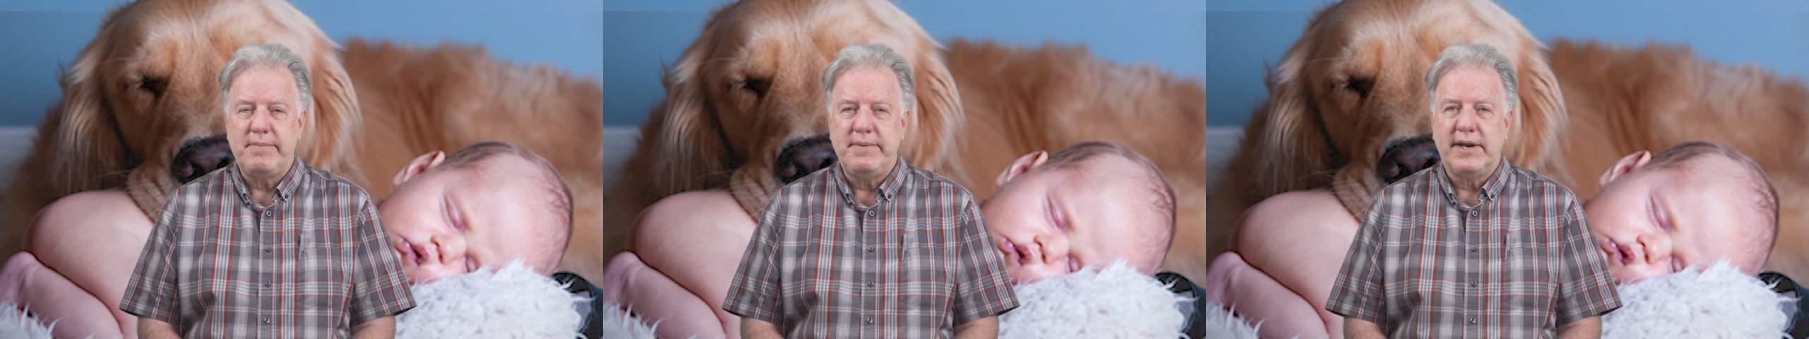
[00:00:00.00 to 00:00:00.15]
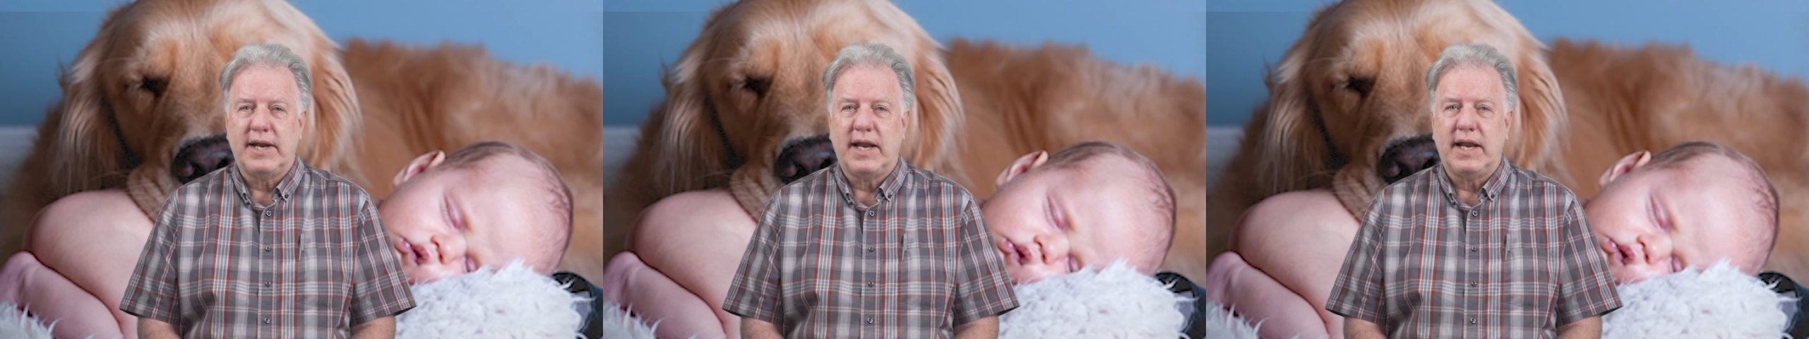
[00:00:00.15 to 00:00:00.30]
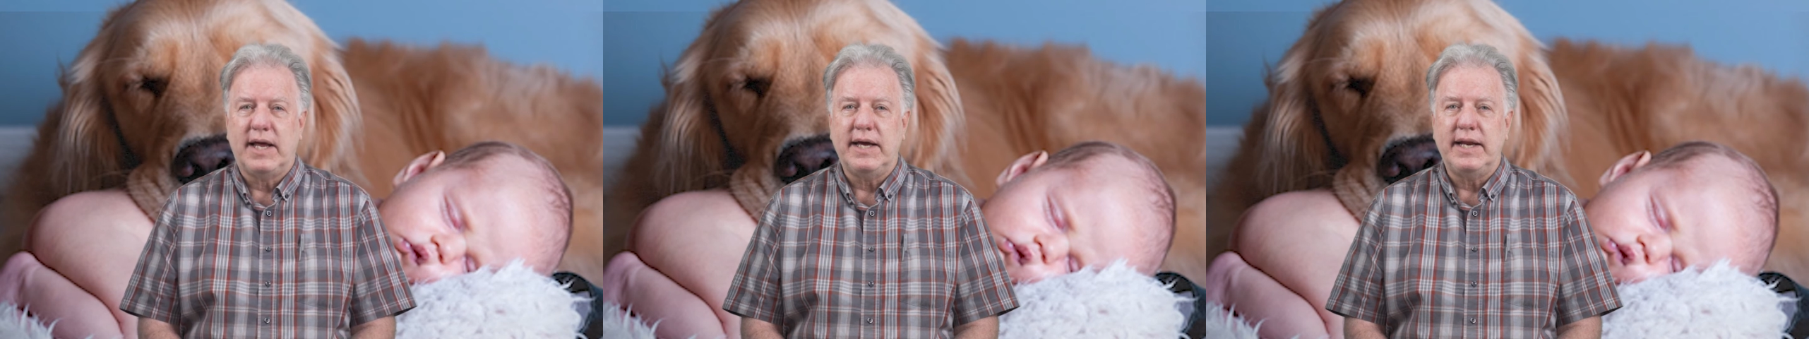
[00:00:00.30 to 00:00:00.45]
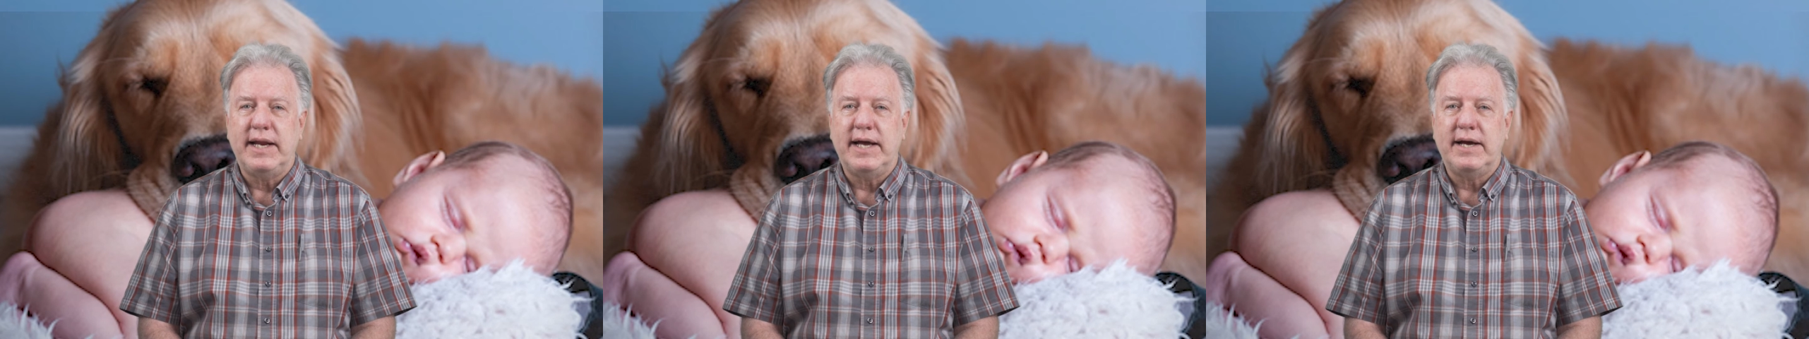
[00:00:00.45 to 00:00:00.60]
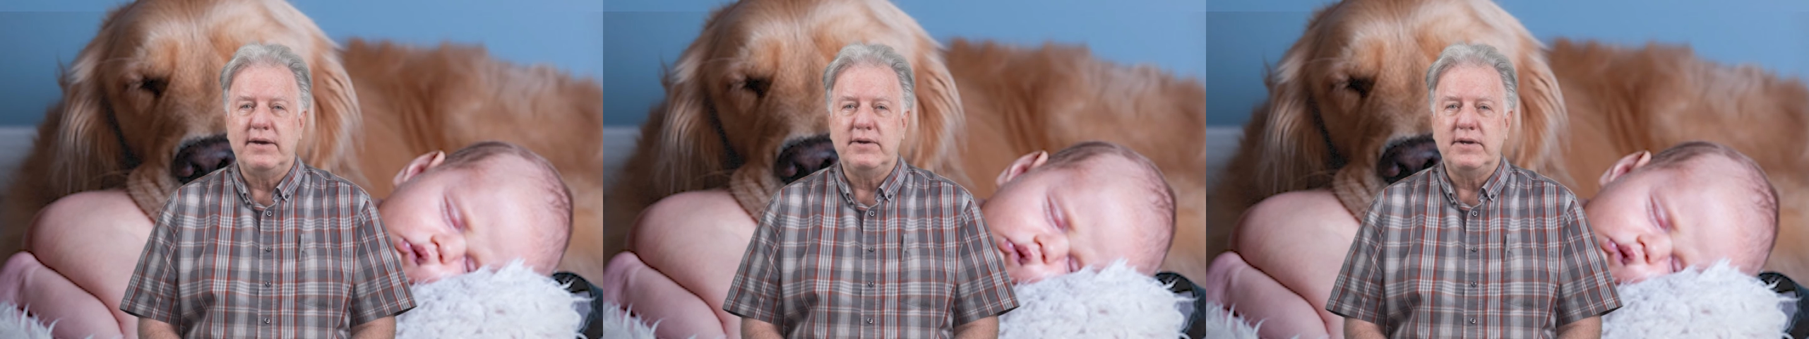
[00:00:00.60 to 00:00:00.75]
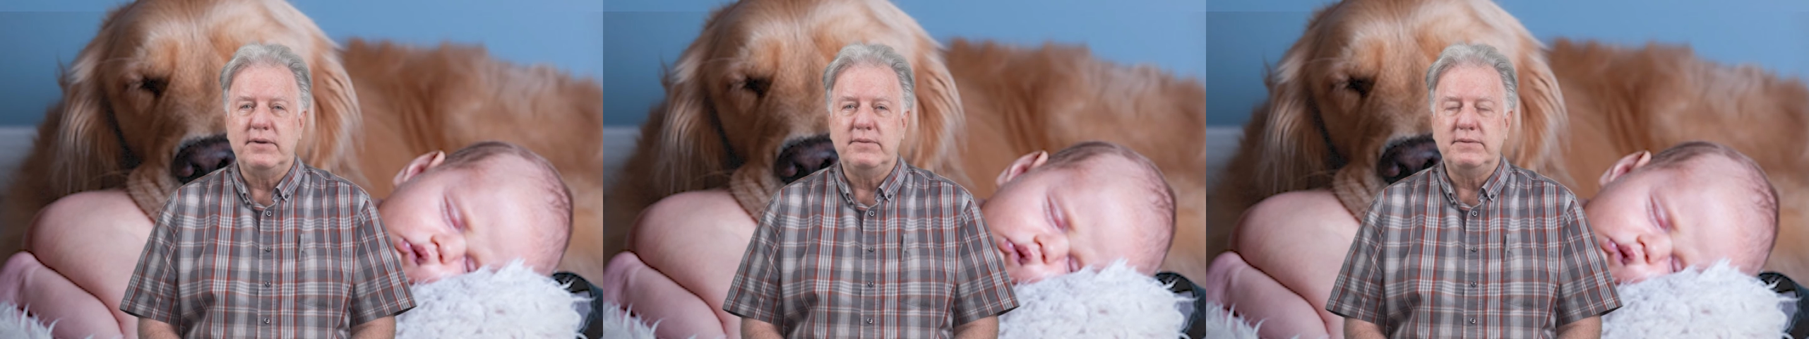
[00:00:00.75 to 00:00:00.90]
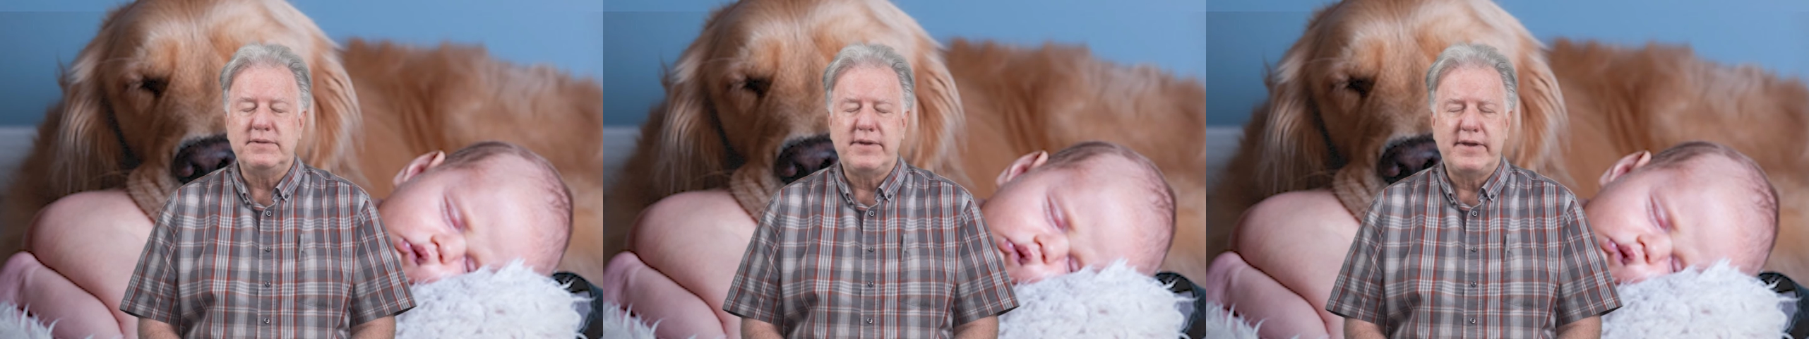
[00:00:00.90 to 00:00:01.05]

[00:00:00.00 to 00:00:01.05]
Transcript: me to lie down in